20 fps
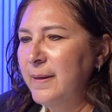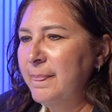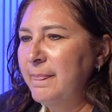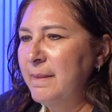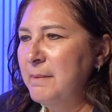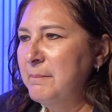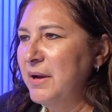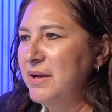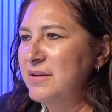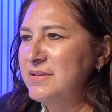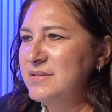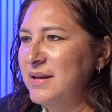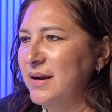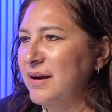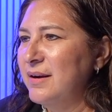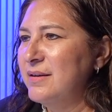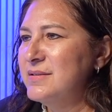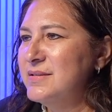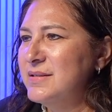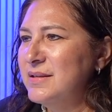And my
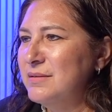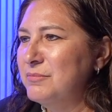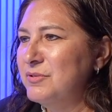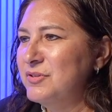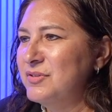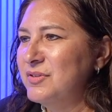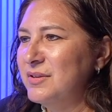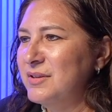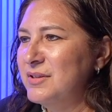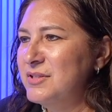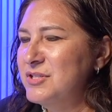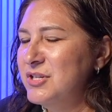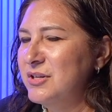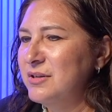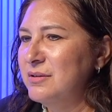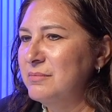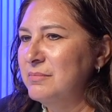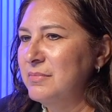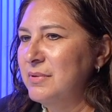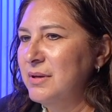entire team was in the
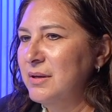gym